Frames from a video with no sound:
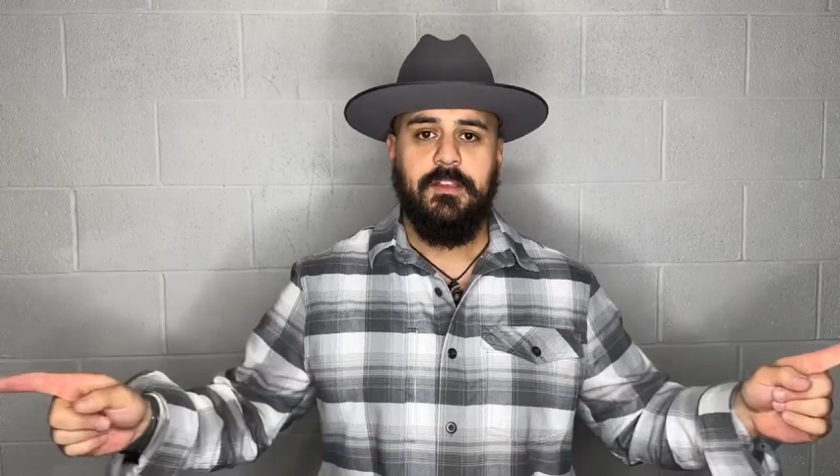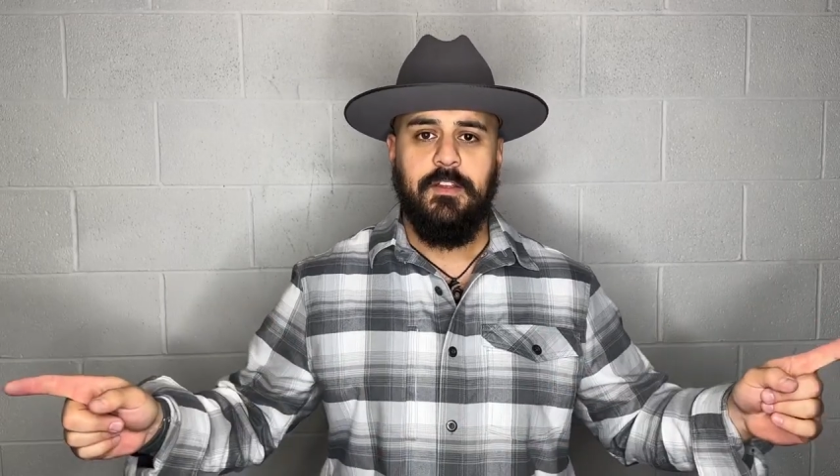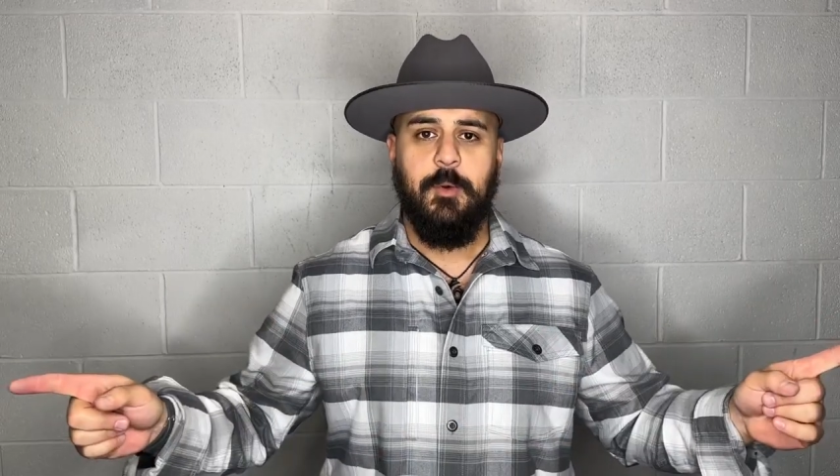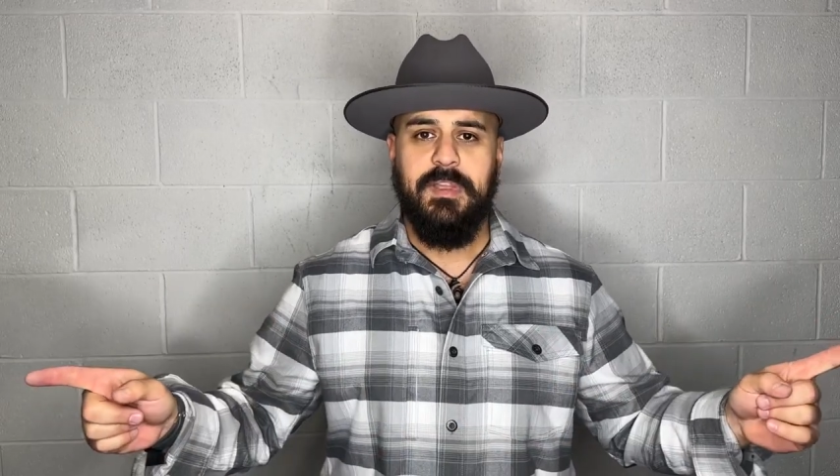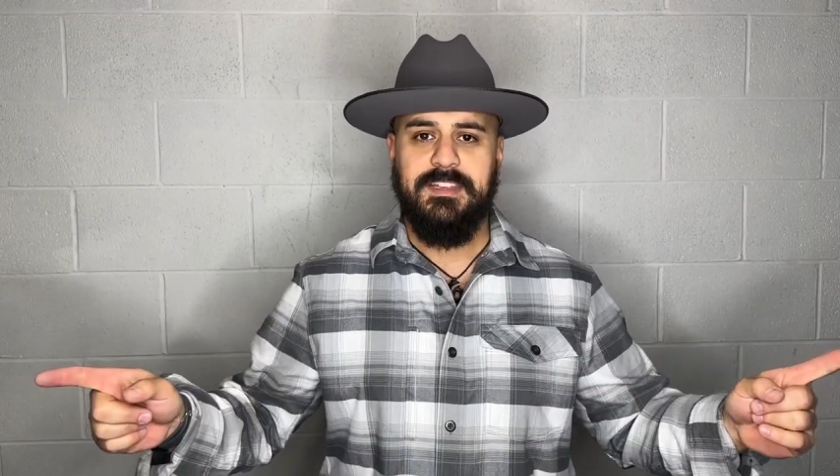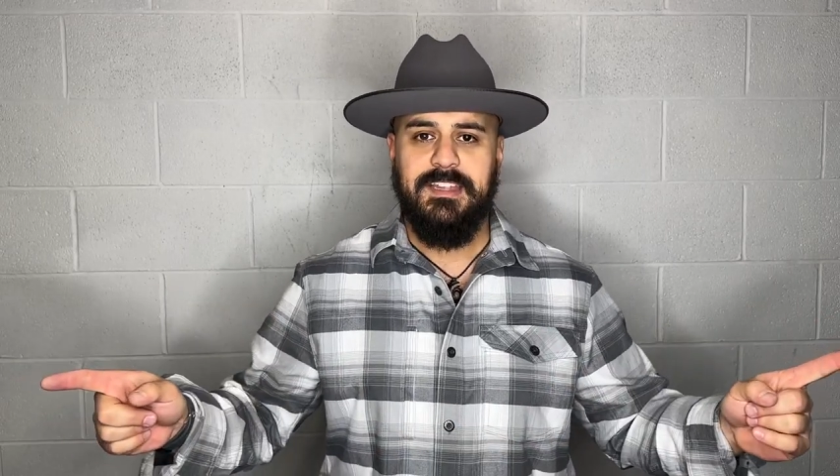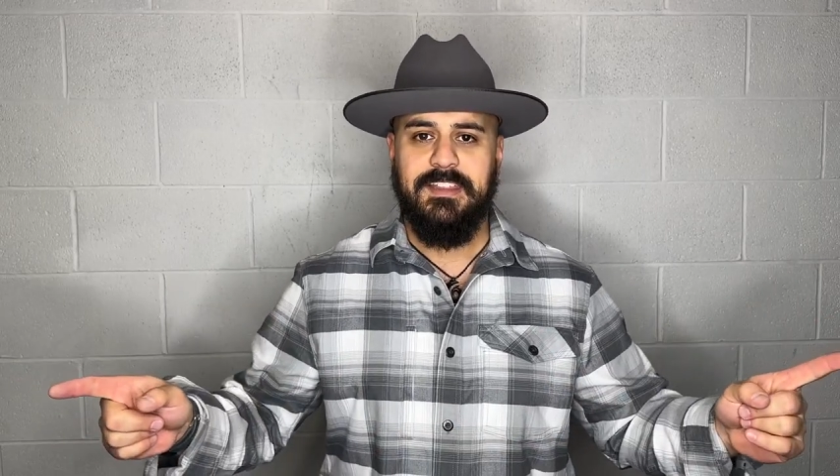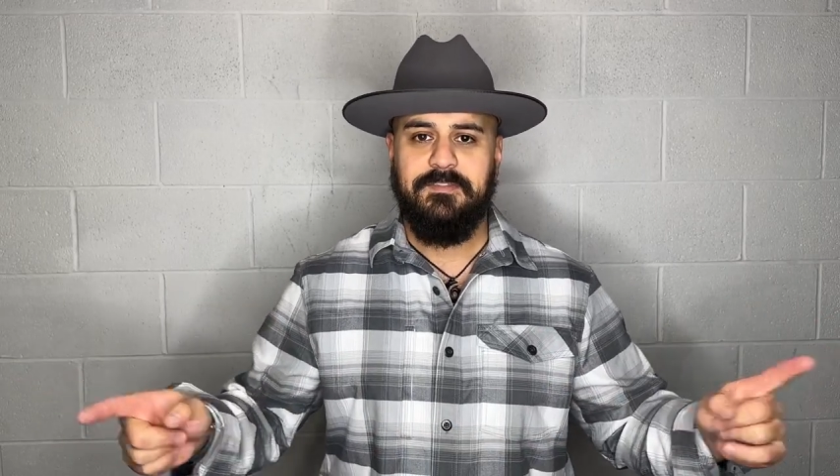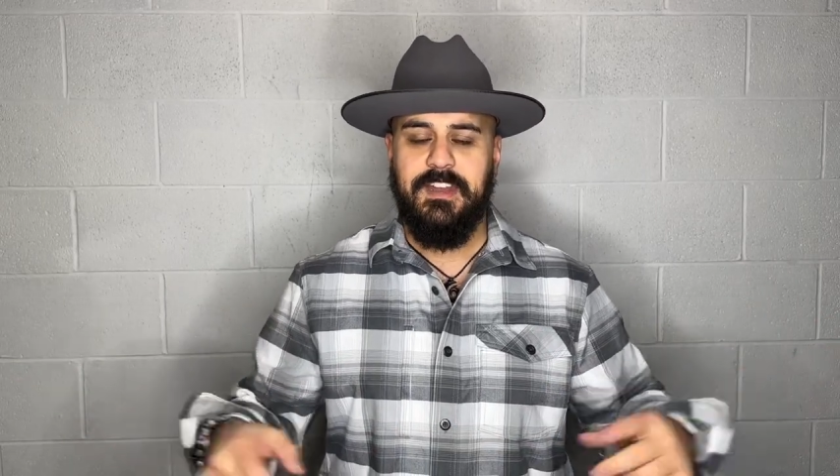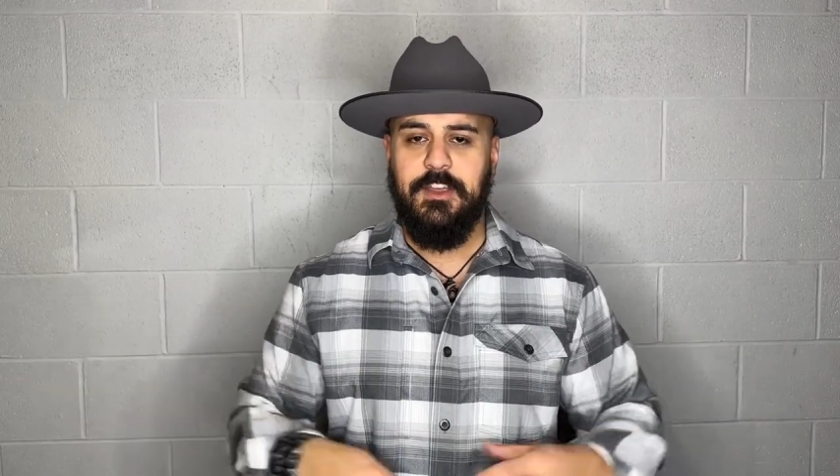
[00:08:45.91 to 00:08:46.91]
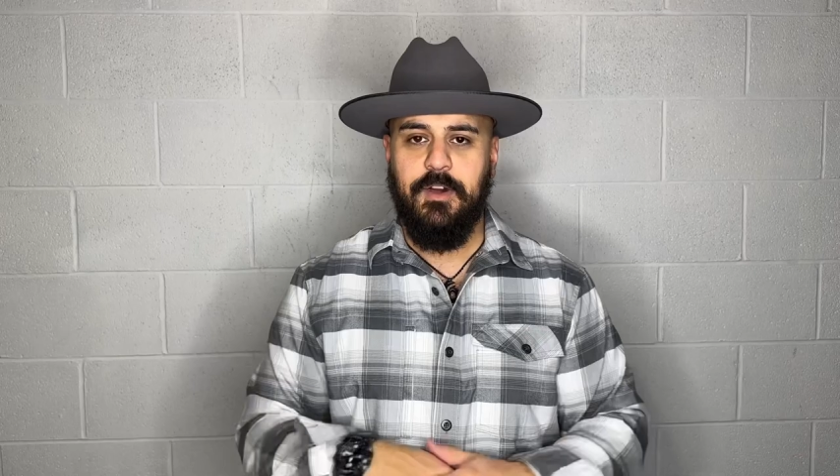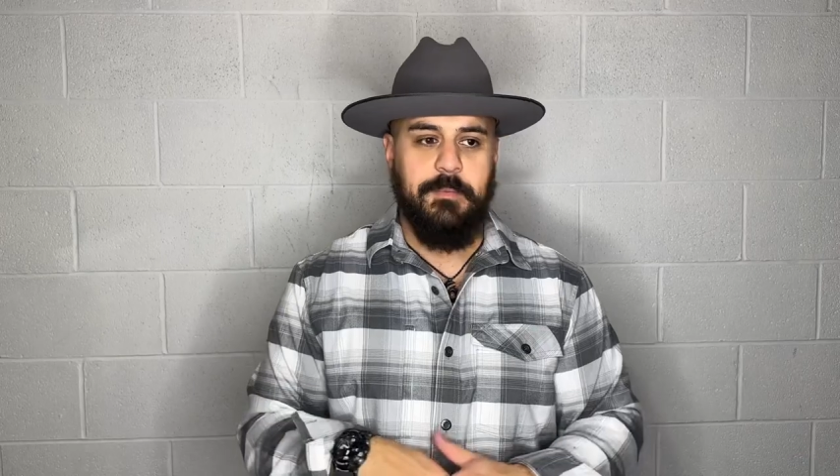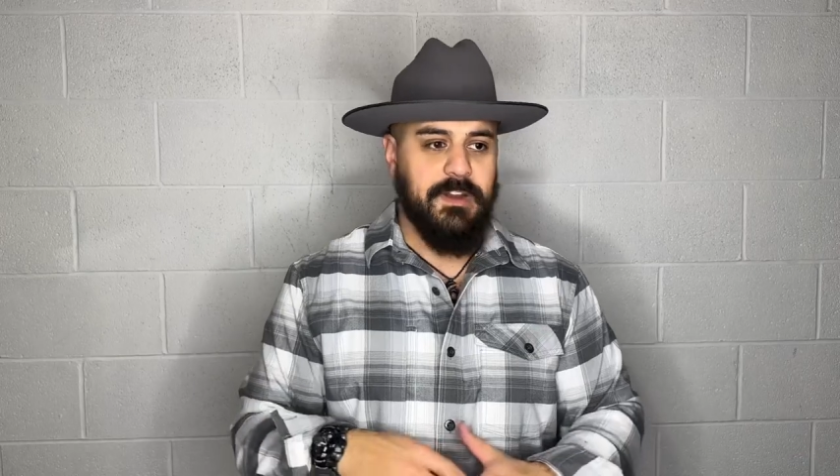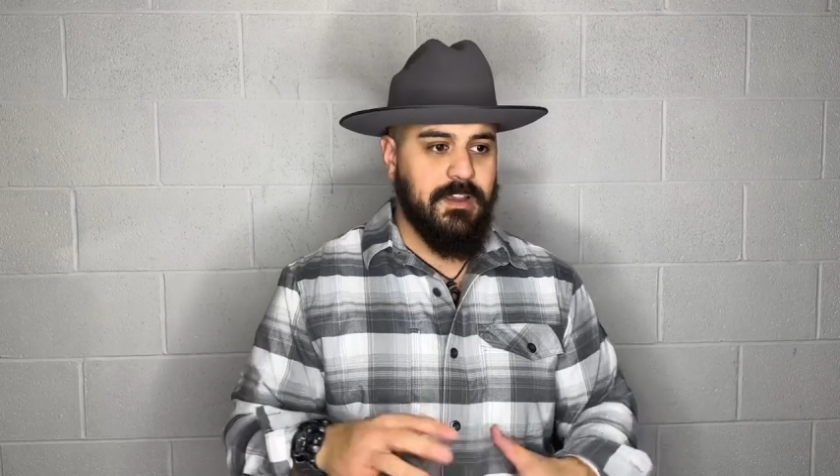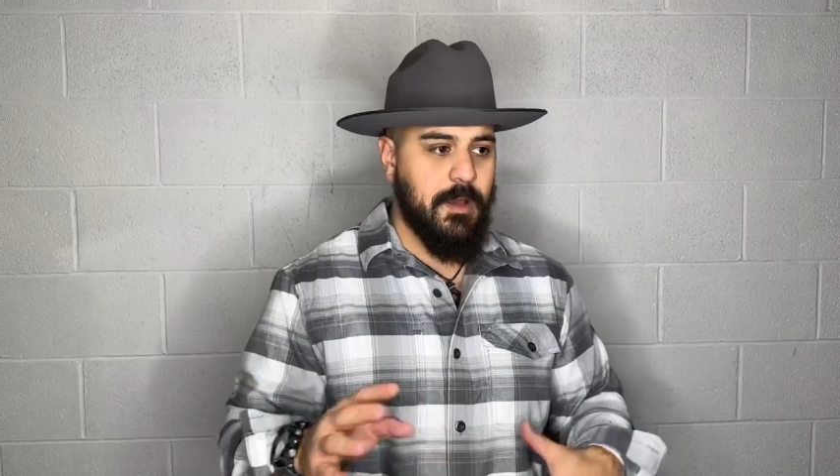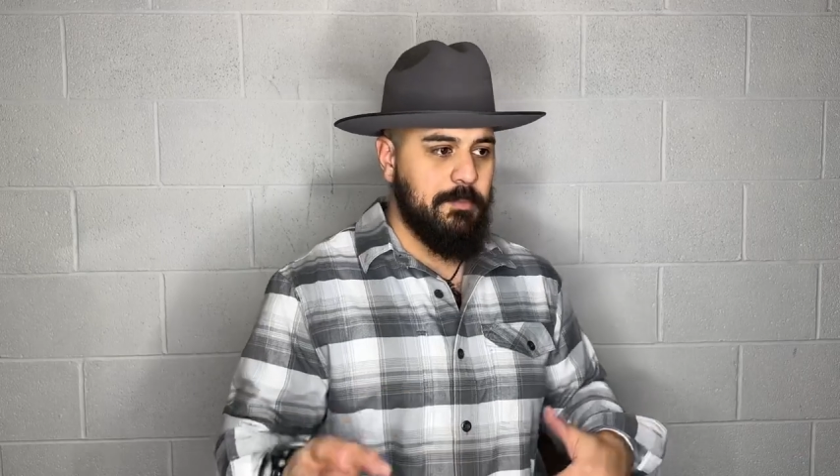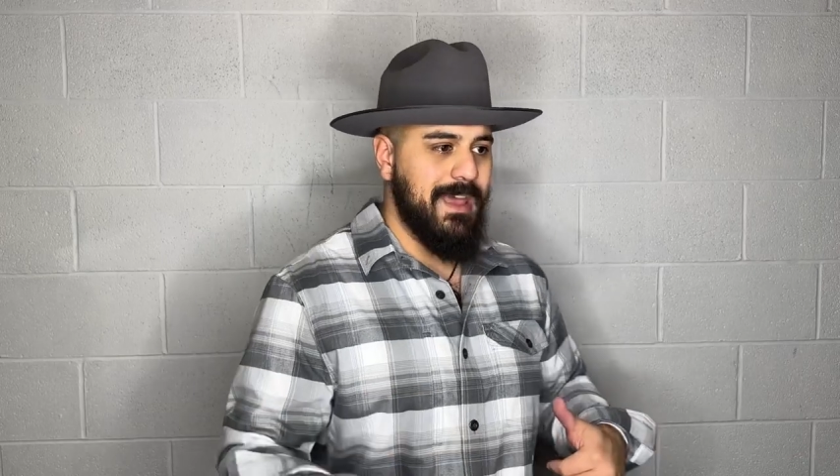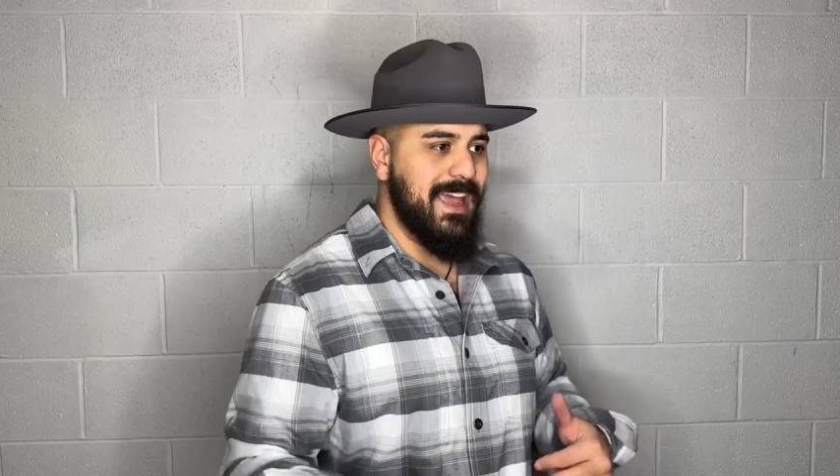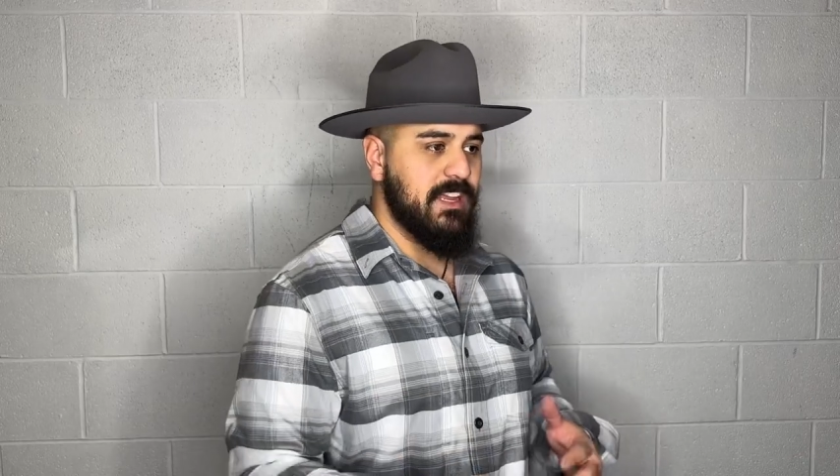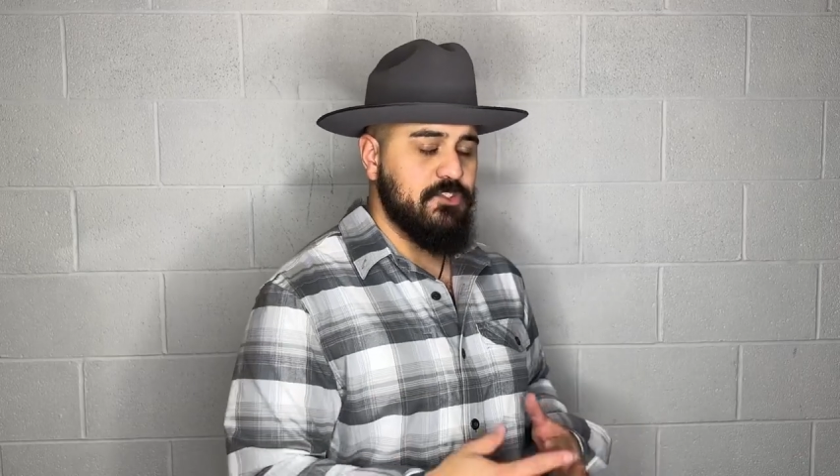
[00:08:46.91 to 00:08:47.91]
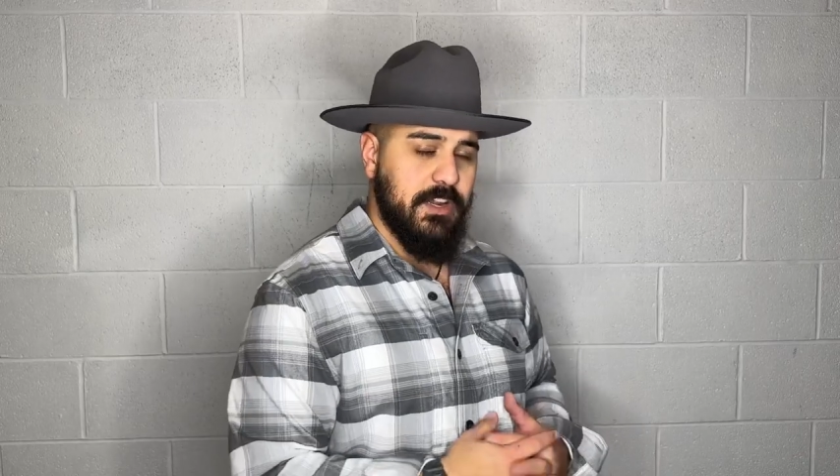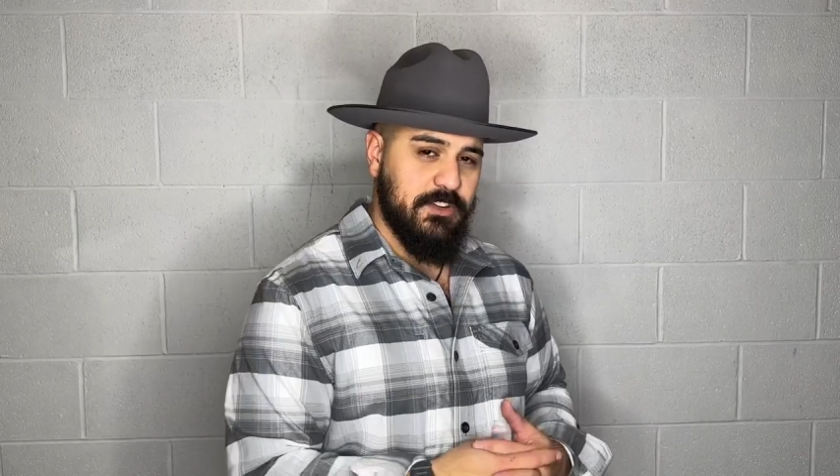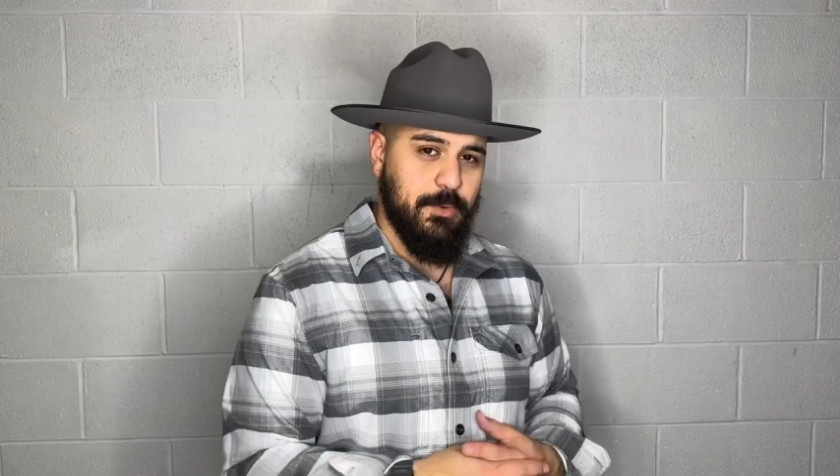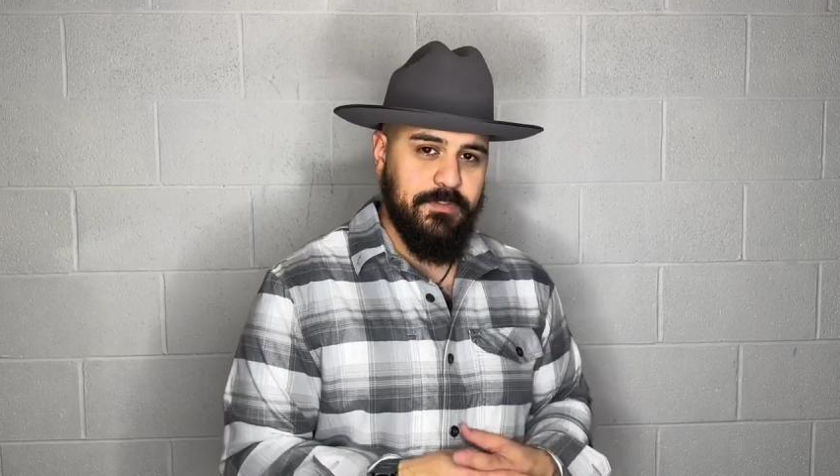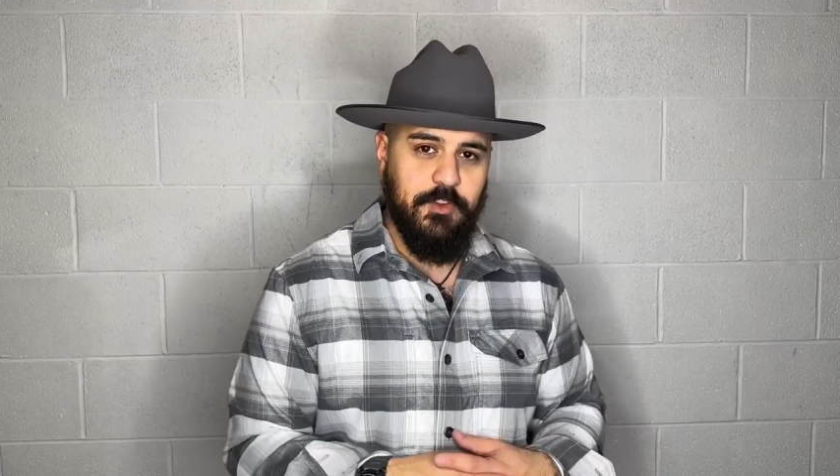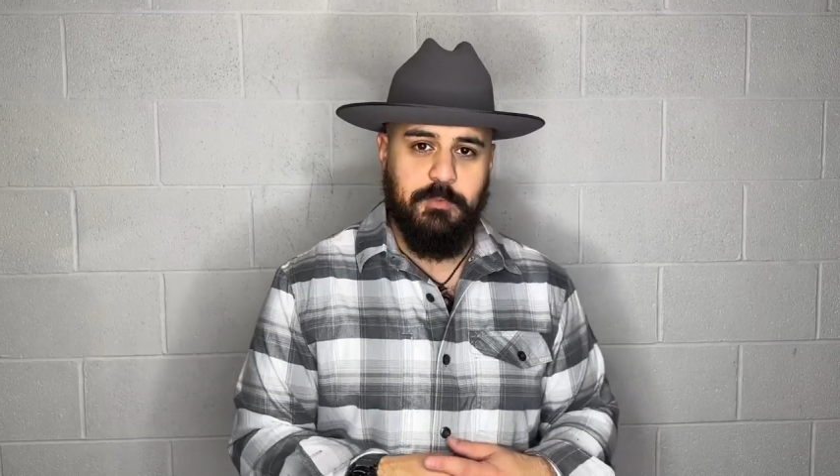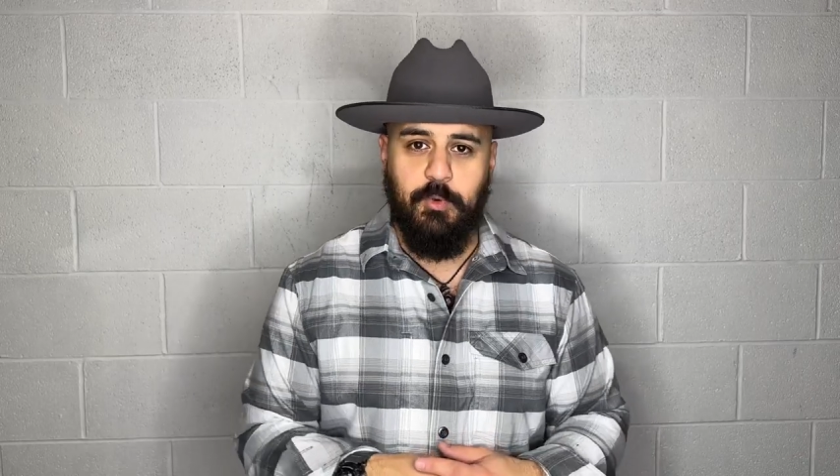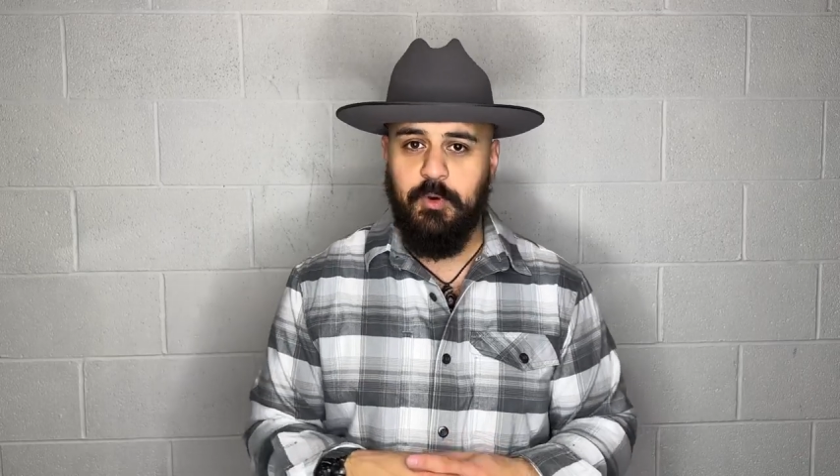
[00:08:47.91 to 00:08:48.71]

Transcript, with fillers: Hope you guys liked the video. I'm going to come back and try to do a few more,